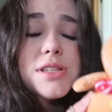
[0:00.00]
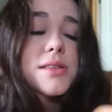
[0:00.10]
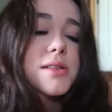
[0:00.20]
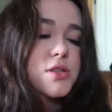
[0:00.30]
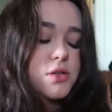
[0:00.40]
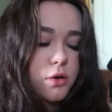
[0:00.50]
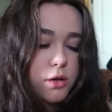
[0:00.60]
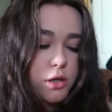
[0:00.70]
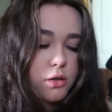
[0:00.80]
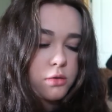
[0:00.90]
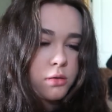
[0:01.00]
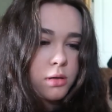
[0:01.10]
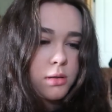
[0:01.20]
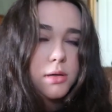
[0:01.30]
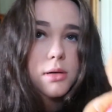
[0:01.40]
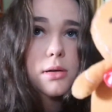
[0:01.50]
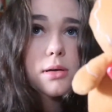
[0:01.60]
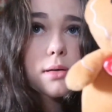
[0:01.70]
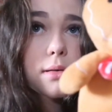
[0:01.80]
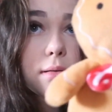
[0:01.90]
isn't this so cute?
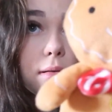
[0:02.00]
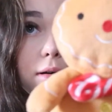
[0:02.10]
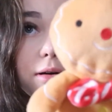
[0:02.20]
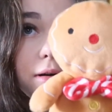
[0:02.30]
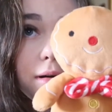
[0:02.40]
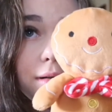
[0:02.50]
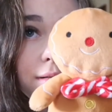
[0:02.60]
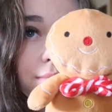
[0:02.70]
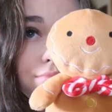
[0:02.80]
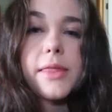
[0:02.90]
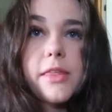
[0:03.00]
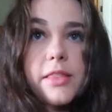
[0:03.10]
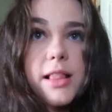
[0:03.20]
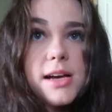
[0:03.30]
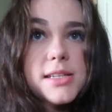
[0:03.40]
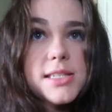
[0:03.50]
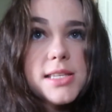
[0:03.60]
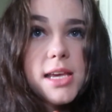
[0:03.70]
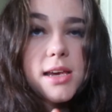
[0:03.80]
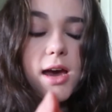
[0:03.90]
Oh. And then the last
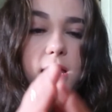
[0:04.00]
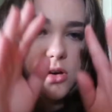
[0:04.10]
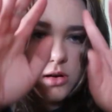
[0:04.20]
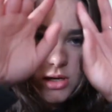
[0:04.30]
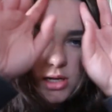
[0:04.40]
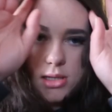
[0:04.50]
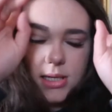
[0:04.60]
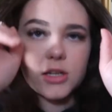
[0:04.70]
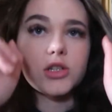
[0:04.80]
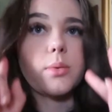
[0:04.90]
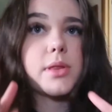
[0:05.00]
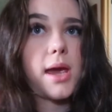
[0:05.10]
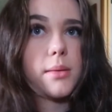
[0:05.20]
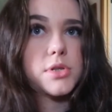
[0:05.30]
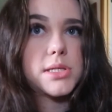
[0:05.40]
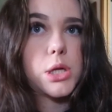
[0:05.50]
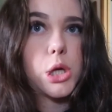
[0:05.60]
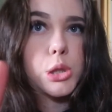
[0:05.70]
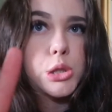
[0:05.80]
thing I got is actually what the camera's sitting